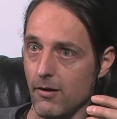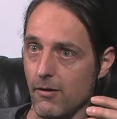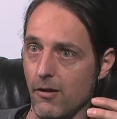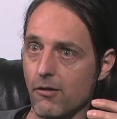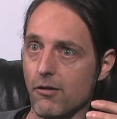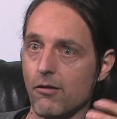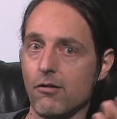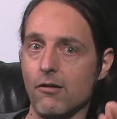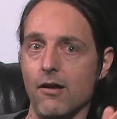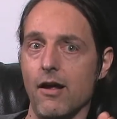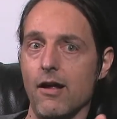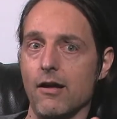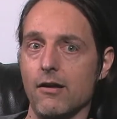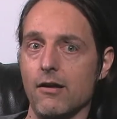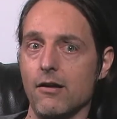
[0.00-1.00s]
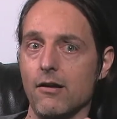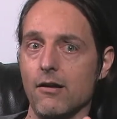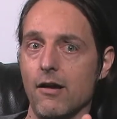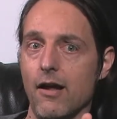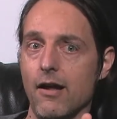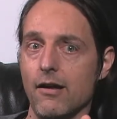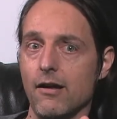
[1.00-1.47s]
this is like
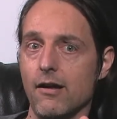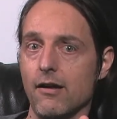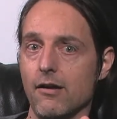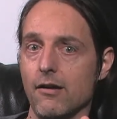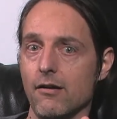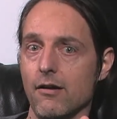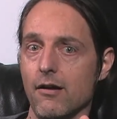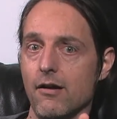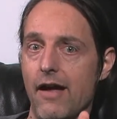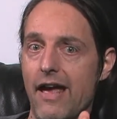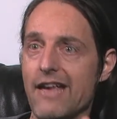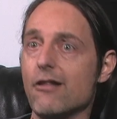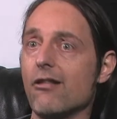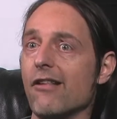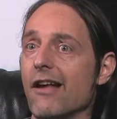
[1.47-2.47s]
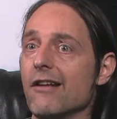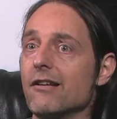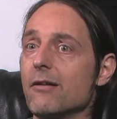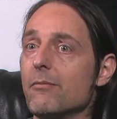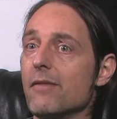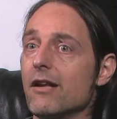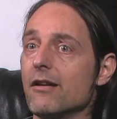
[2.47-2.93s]
8
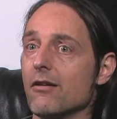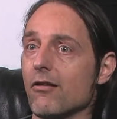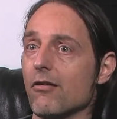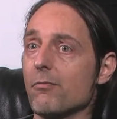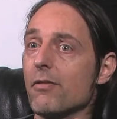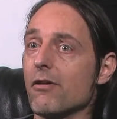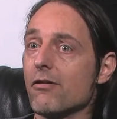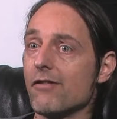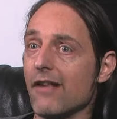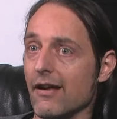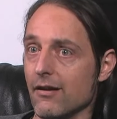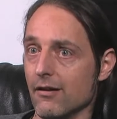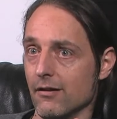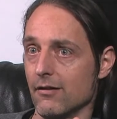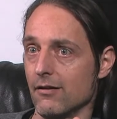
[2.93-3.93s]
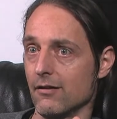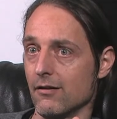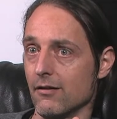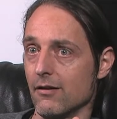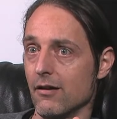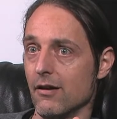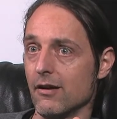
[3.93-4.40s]
centimeters per second.
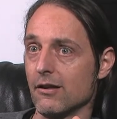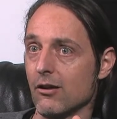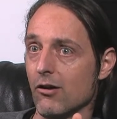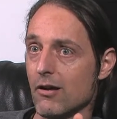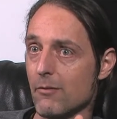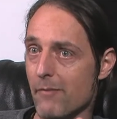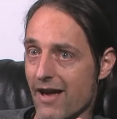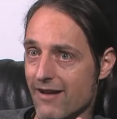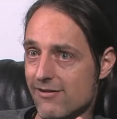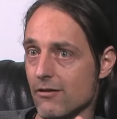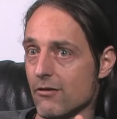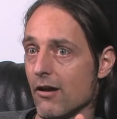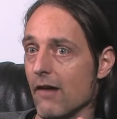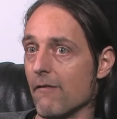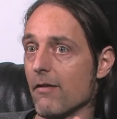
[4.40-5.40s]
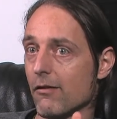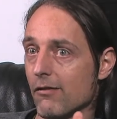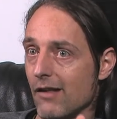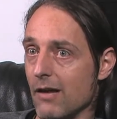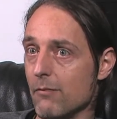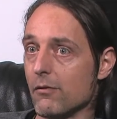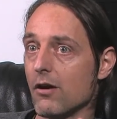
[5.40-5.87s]
Now imagine you have the
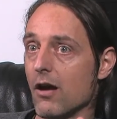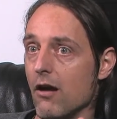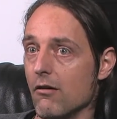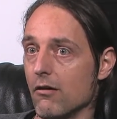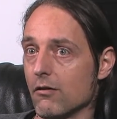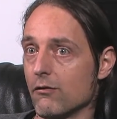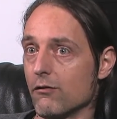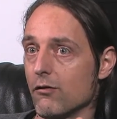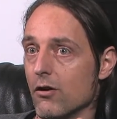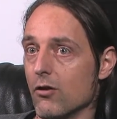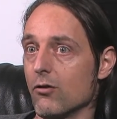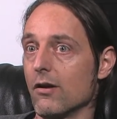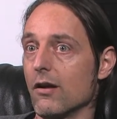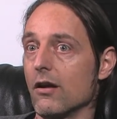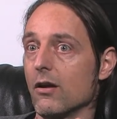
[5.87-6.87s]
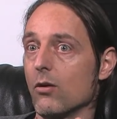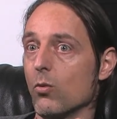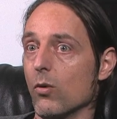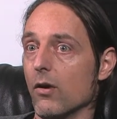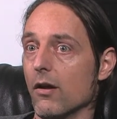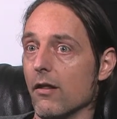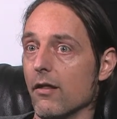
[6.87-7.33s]
same current flowing
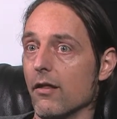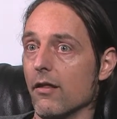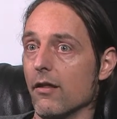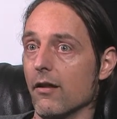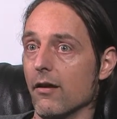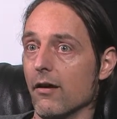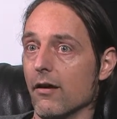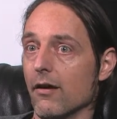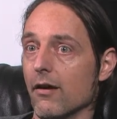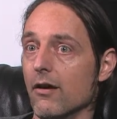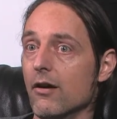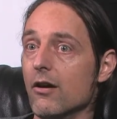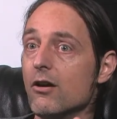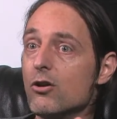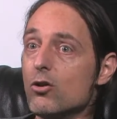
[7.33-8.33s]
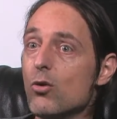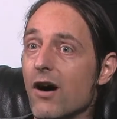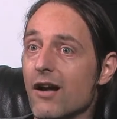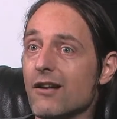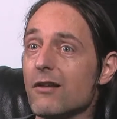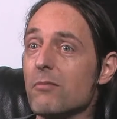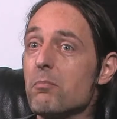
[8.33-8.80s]
with
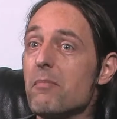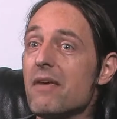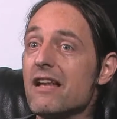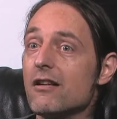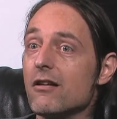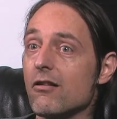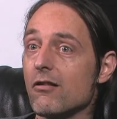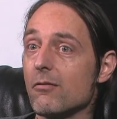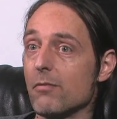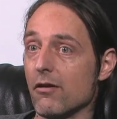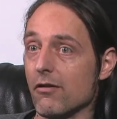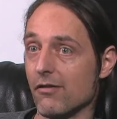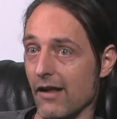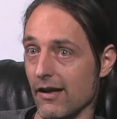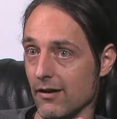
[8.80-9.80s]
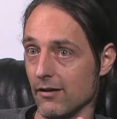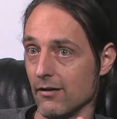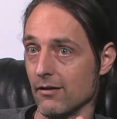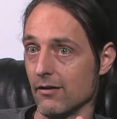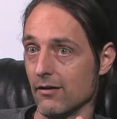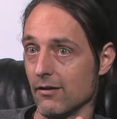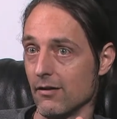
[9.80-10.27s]
200 meters per
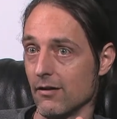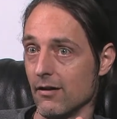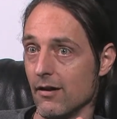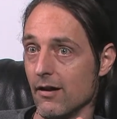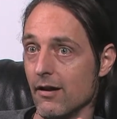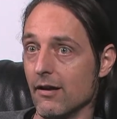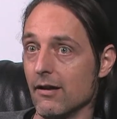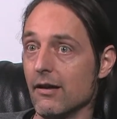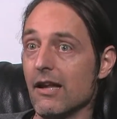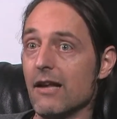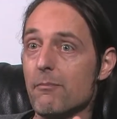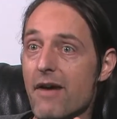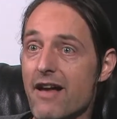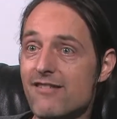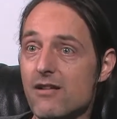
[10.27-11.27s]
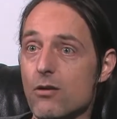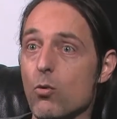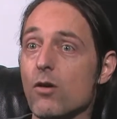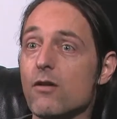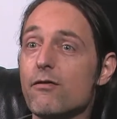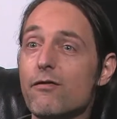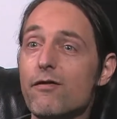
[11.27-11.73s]
second. Imagine
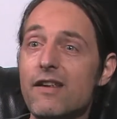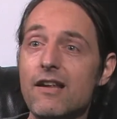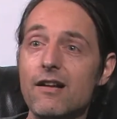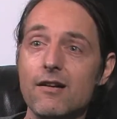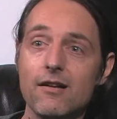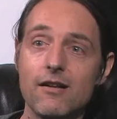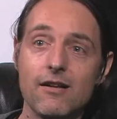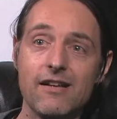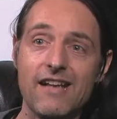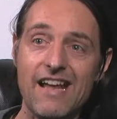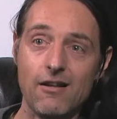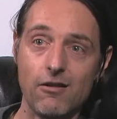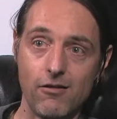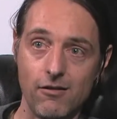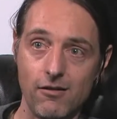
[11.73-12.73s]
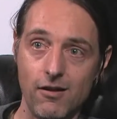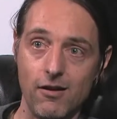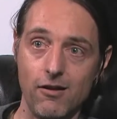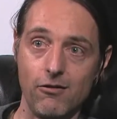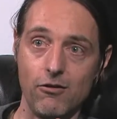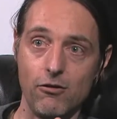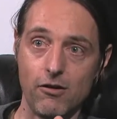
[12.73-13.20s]
what field
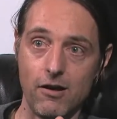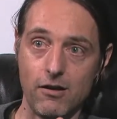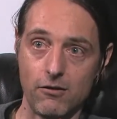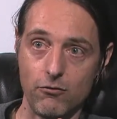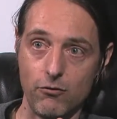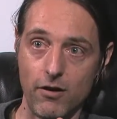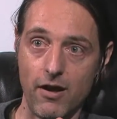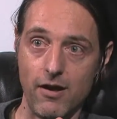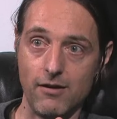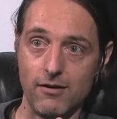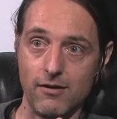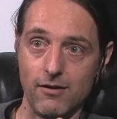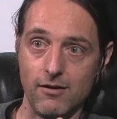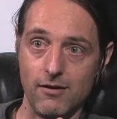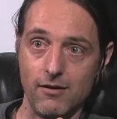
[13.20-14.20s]
densities you can create.